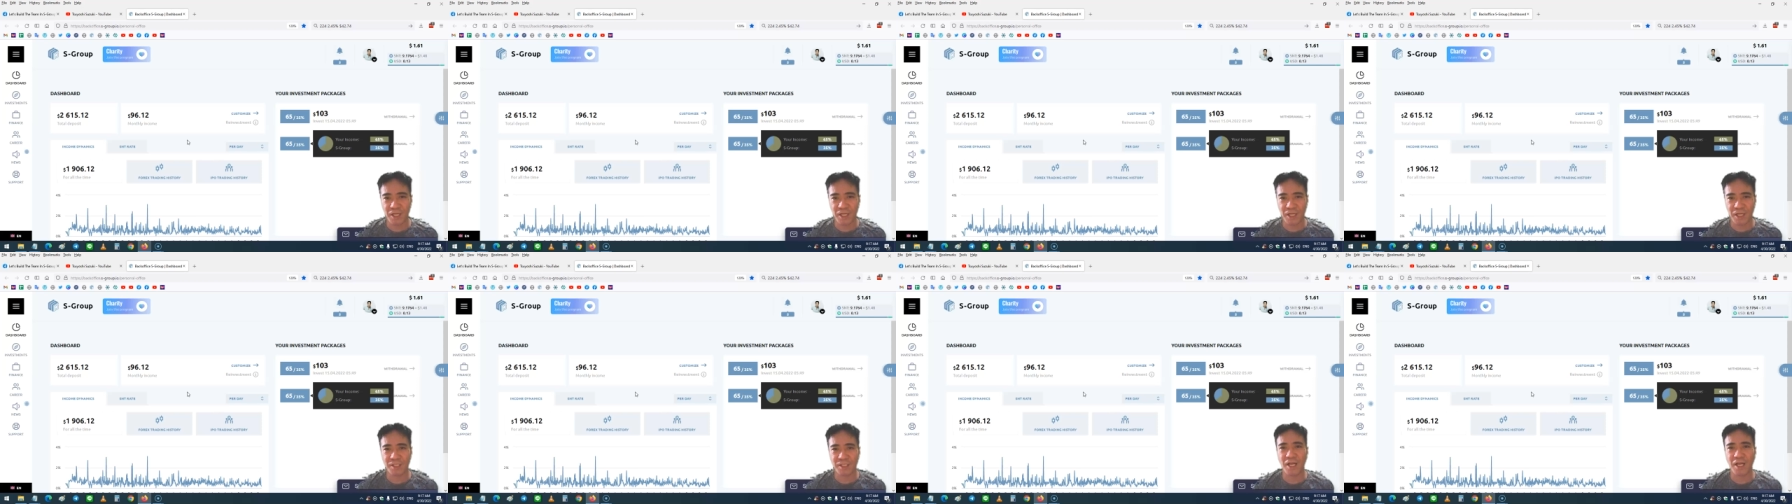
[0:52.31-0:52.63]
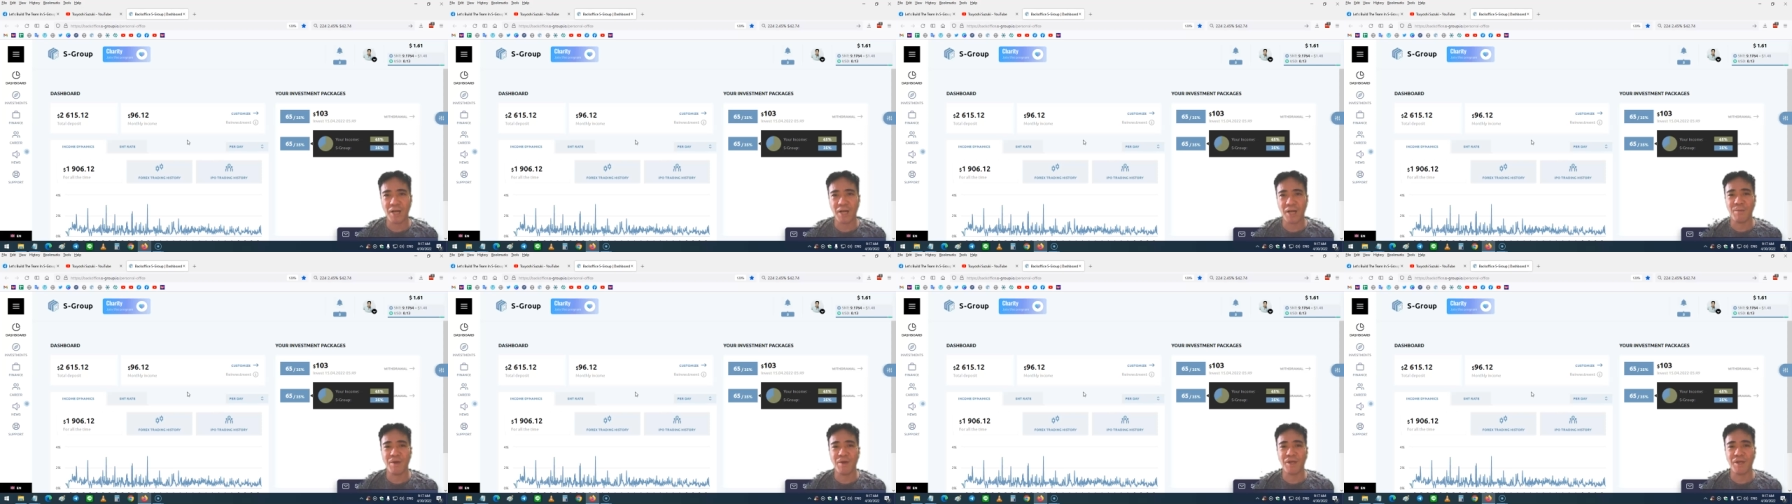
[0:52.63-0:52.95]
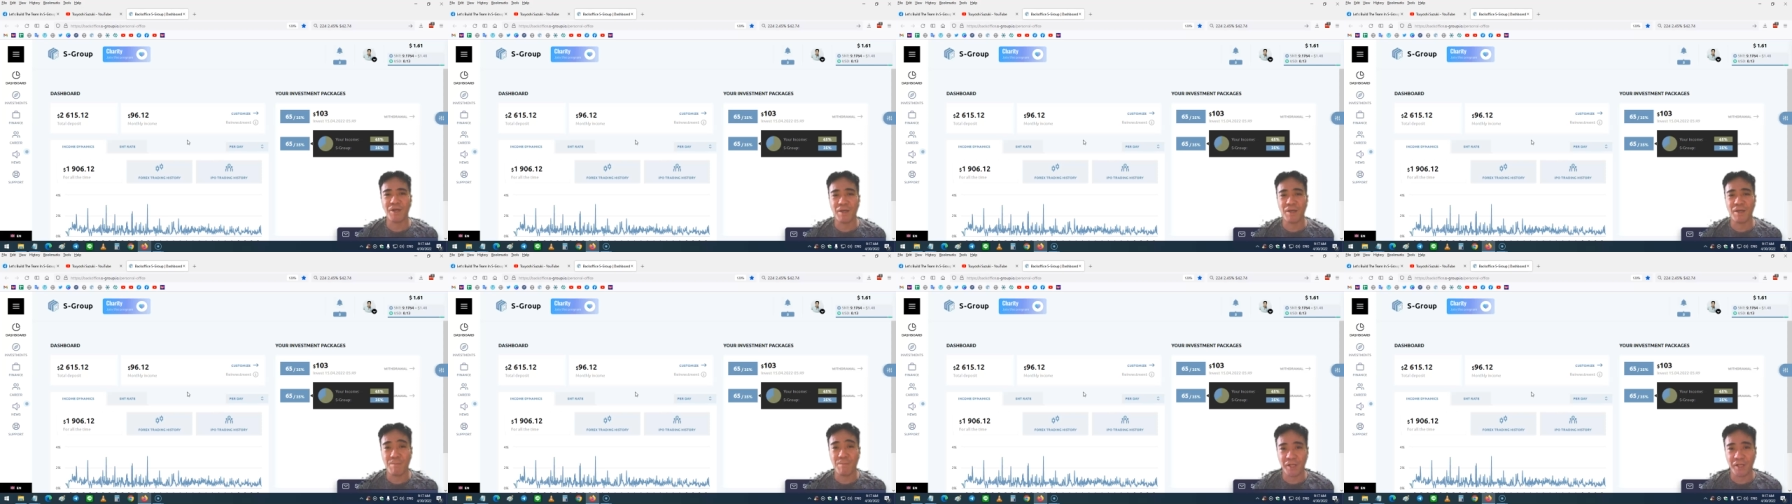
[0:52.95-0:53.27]
and start
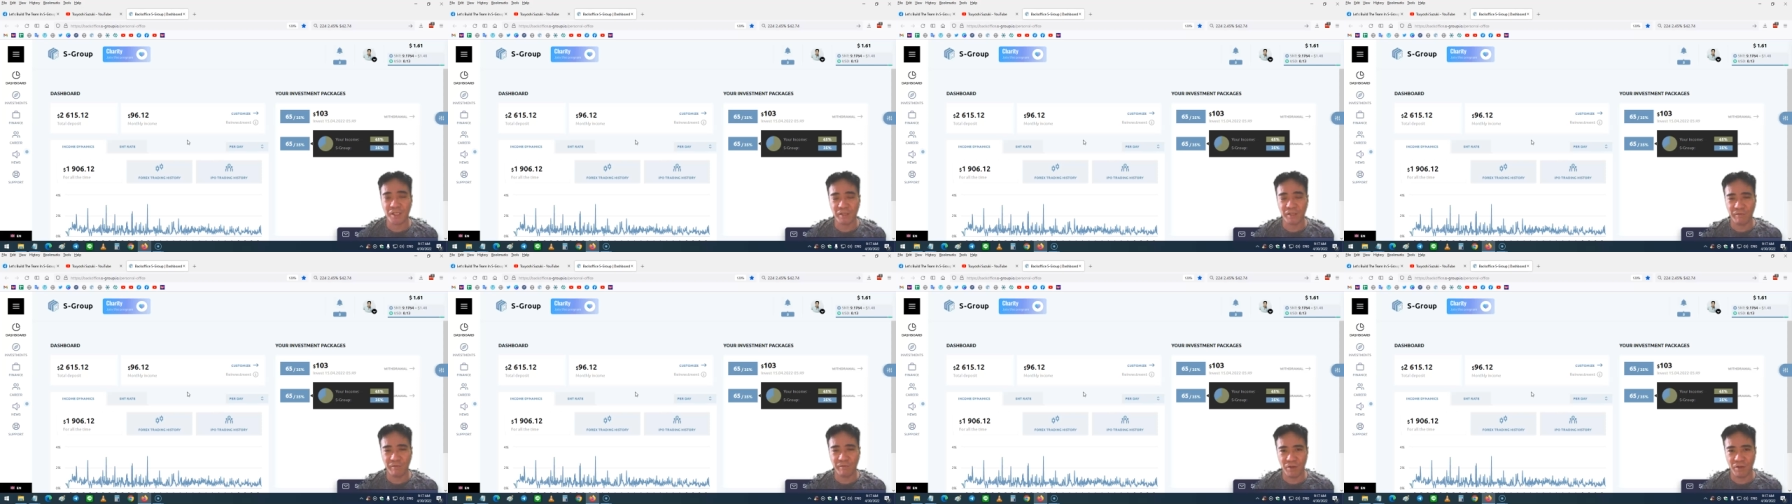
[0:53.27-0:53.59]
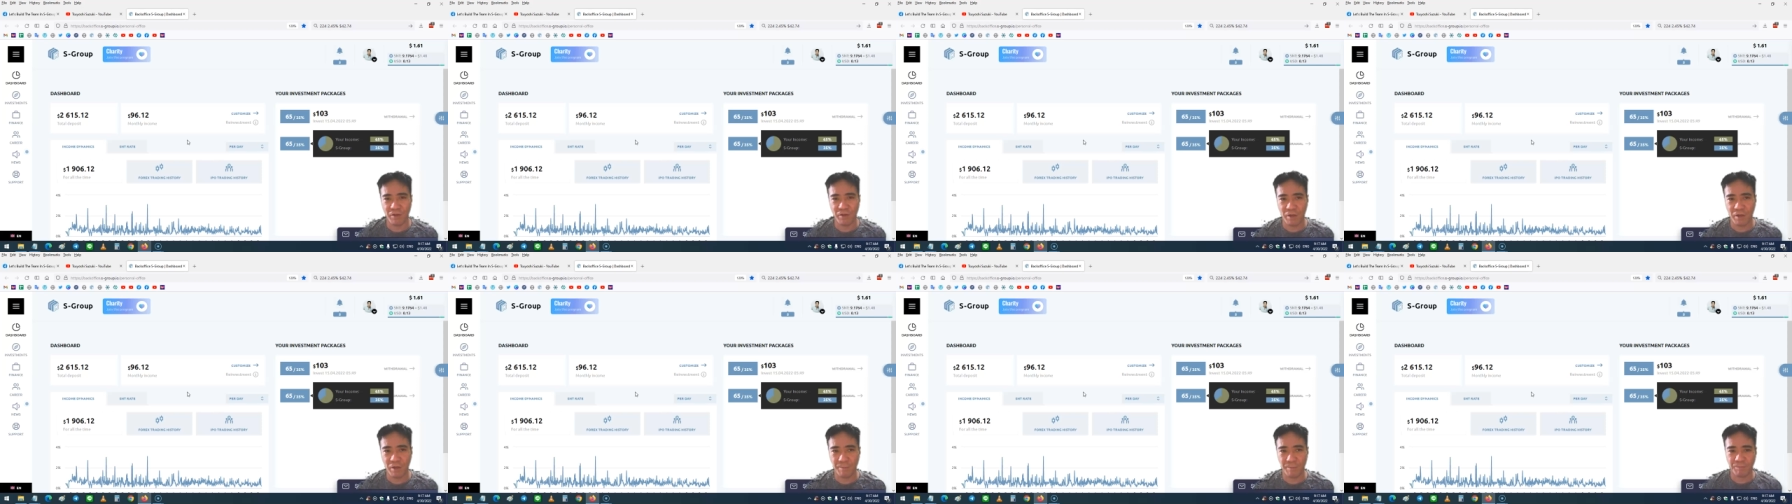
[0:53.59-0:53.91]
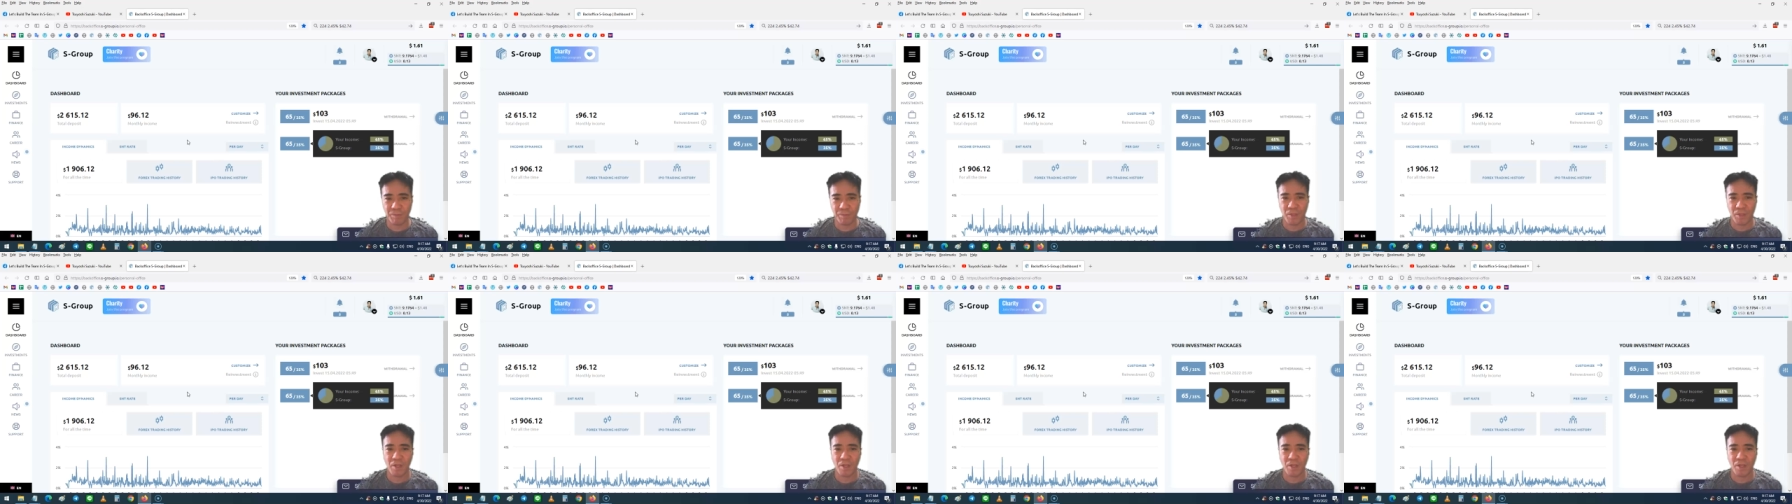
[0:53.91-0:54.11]
making passive income.